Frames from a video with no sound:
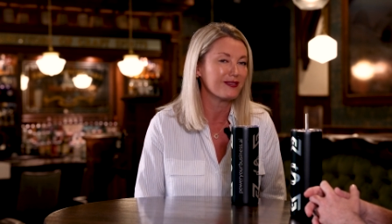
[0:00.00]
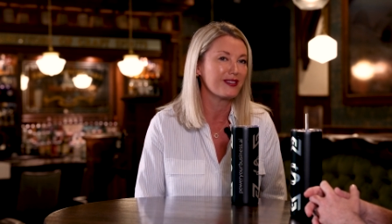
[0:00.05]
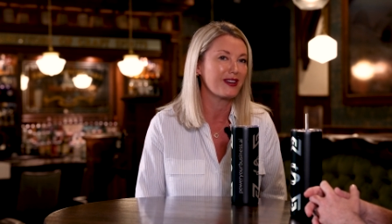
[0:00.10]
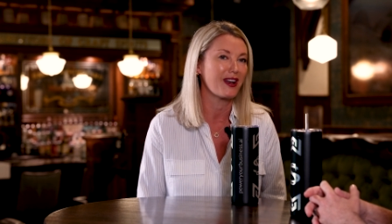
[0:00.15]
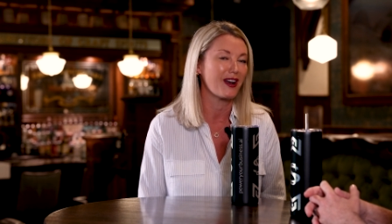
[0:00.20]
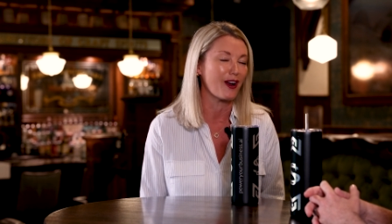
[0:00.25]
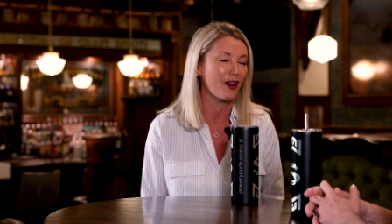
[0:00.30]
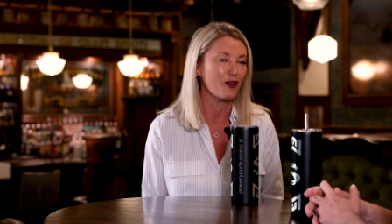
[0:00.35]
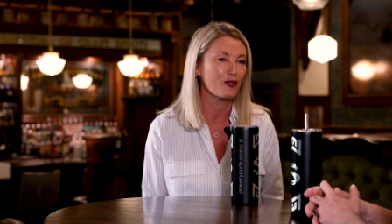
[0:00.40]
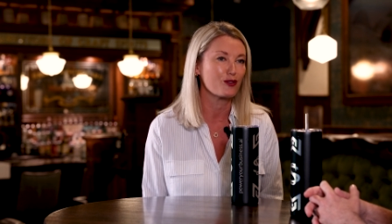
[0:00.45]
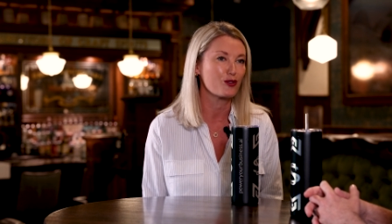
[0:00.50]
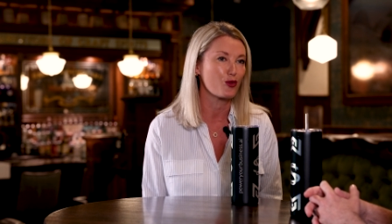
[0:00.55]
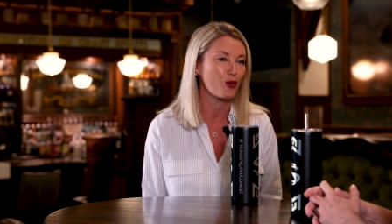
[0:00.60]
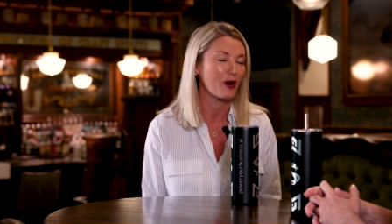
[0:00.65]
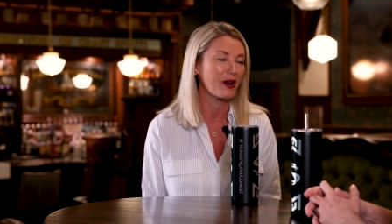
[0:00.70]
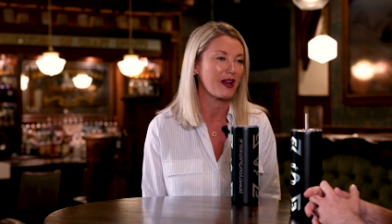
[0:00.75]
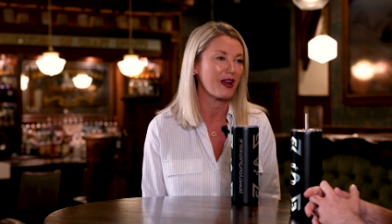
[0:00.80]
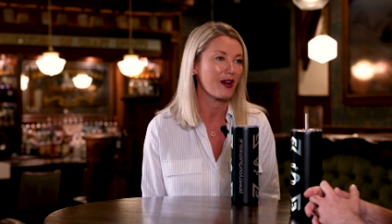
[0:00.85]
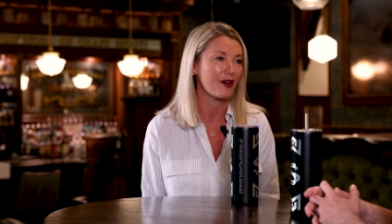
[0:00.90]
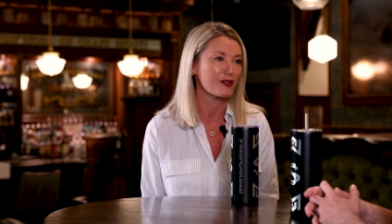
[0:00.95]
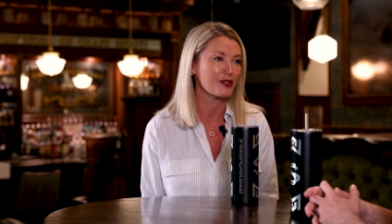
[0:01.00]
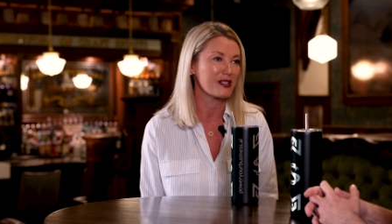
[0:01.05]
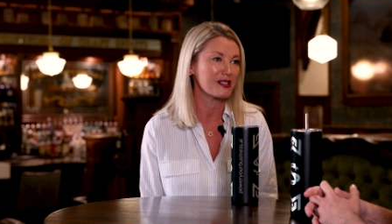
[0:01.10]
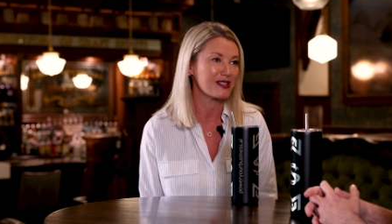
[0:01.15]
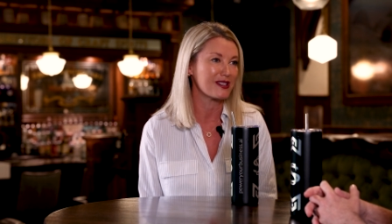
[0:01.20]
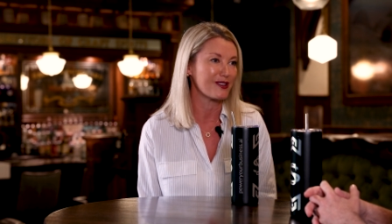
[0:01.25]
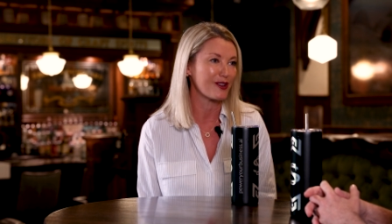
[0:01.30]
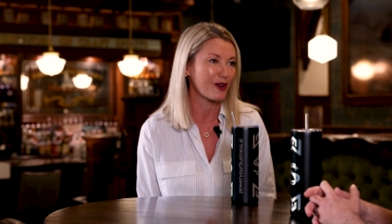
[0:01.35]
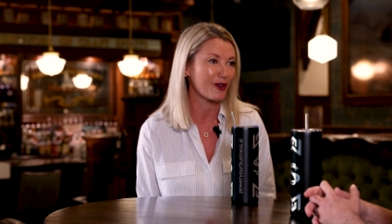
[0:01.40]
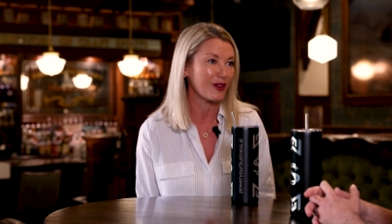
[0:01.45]
20
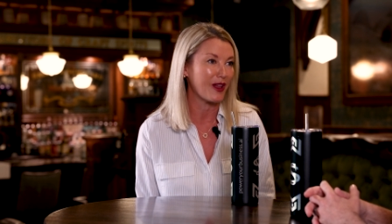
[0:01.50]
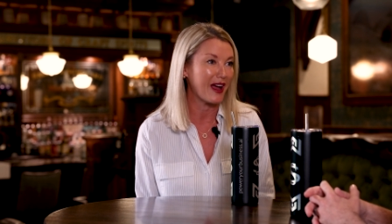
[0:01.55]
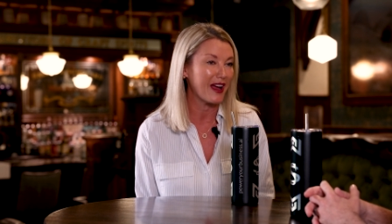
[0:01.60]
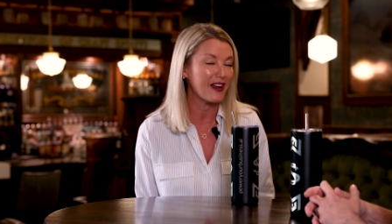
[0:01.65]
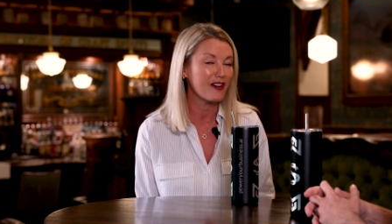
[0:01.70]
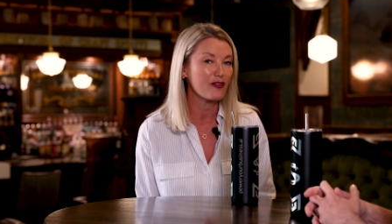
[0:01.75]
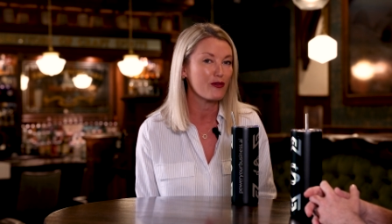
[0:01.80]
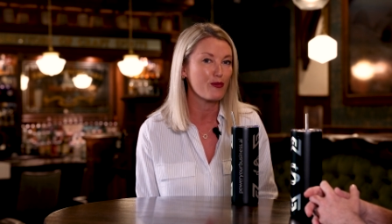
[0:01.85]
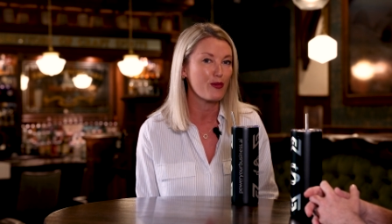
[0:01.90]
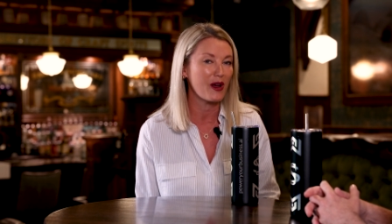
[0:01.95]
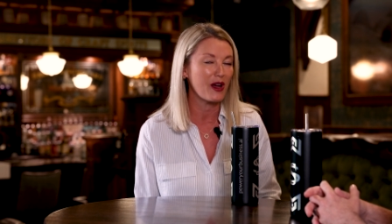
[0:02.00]
houses in their life, right.